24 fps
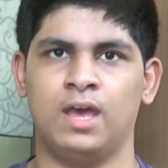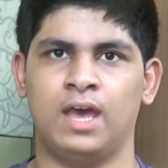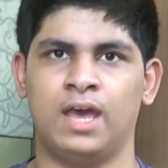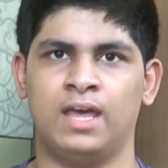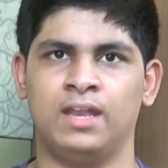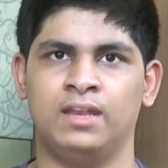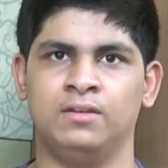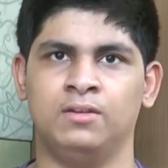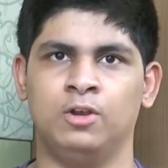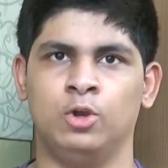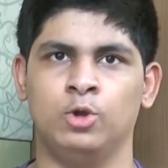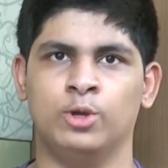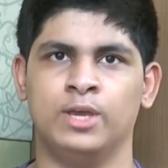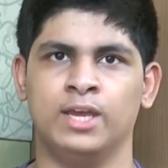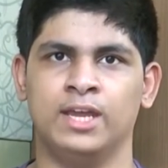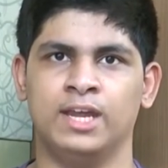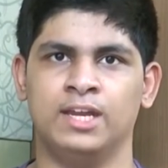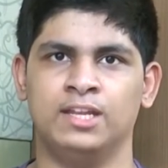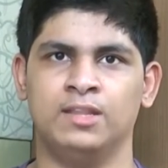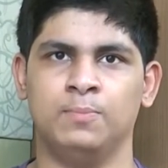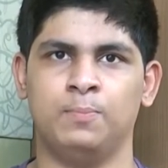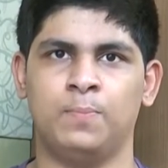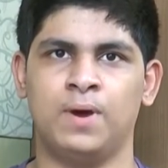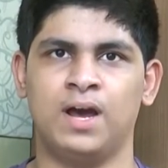and
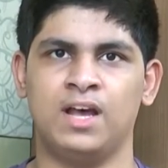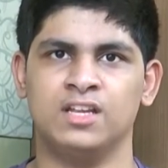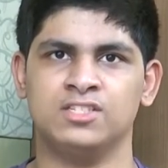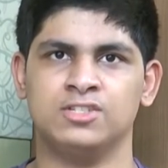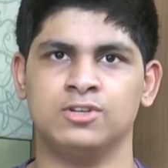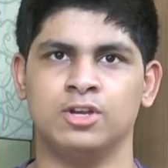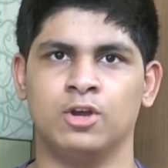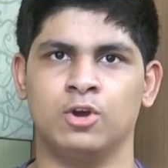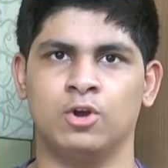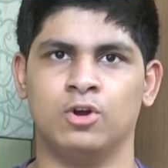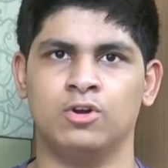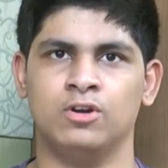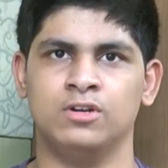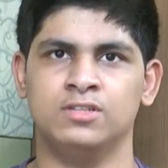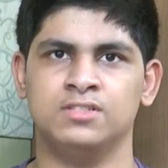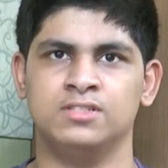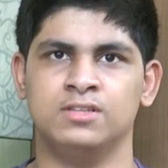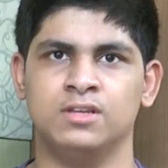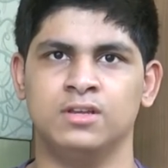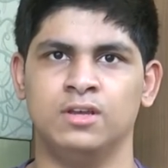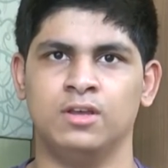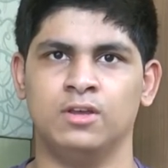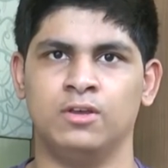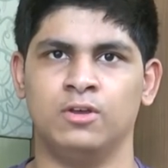looking at the past
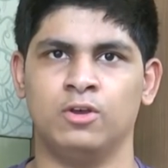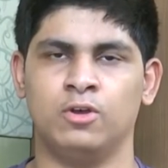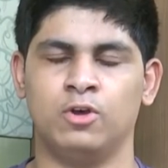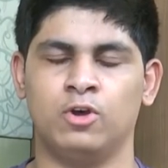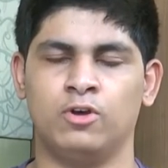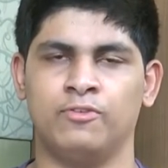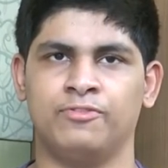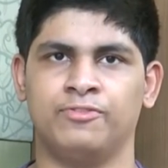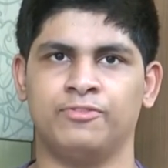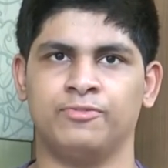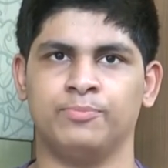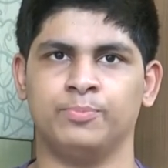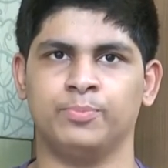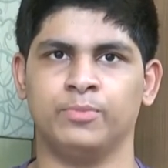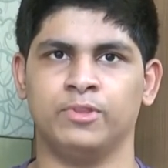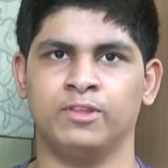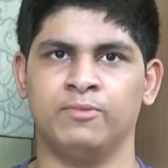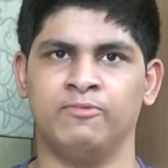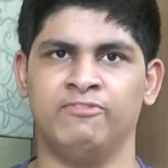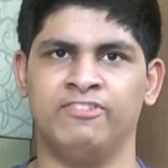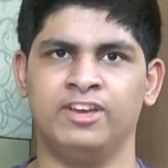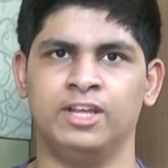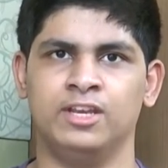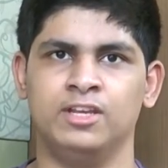records of
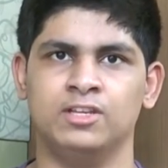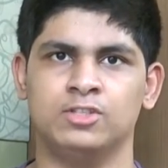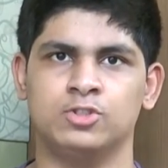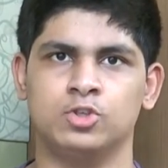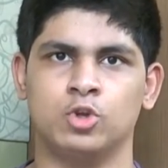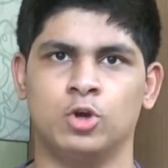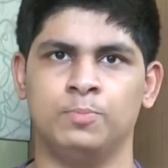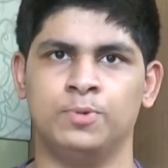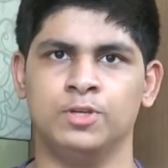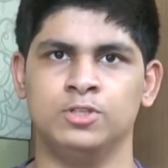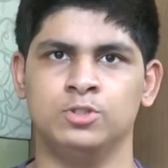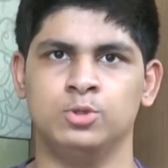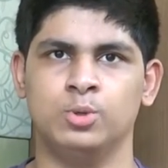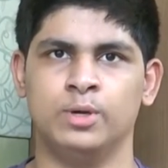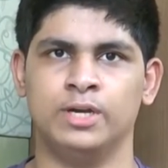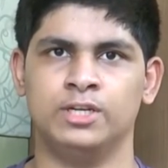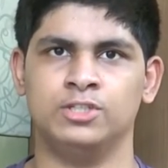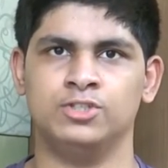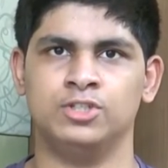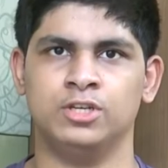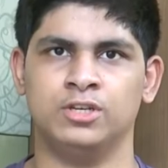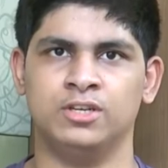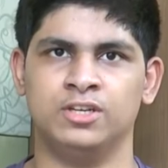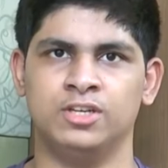various toppers who
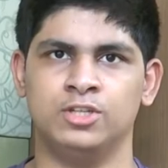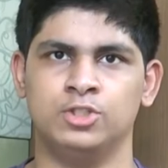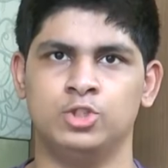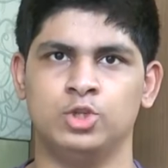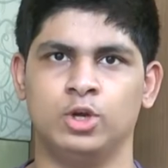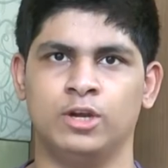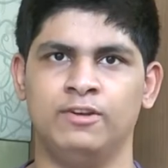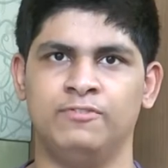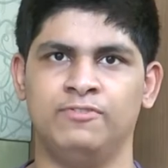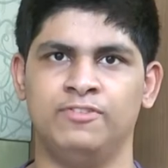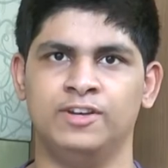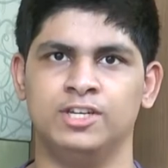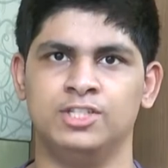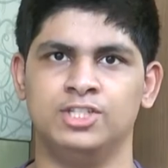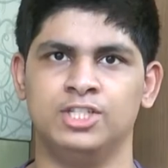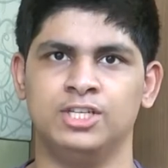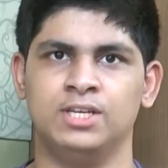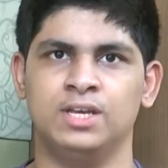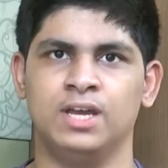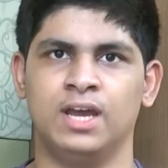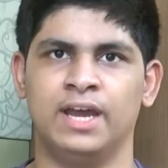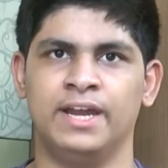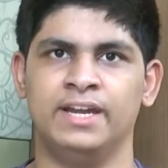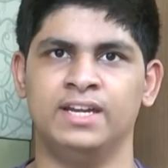had uh, joined
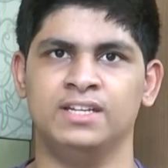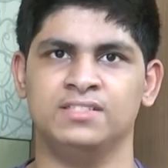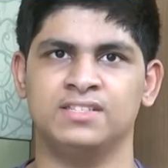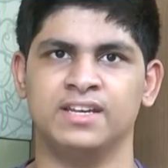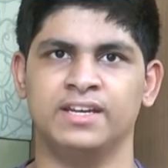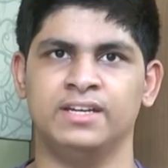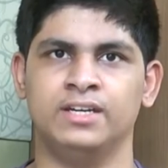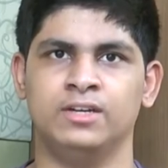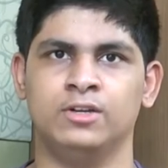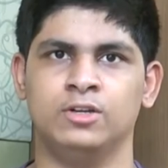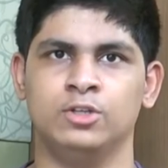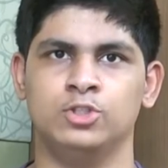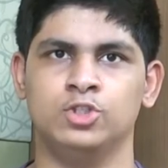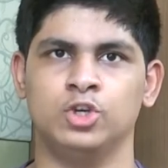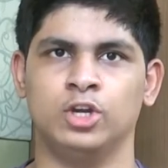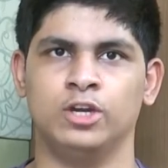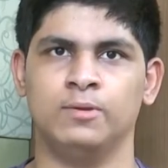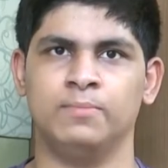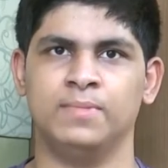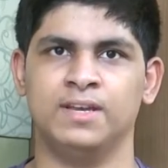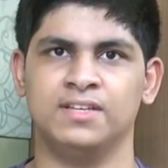FIITJEE, I decided to join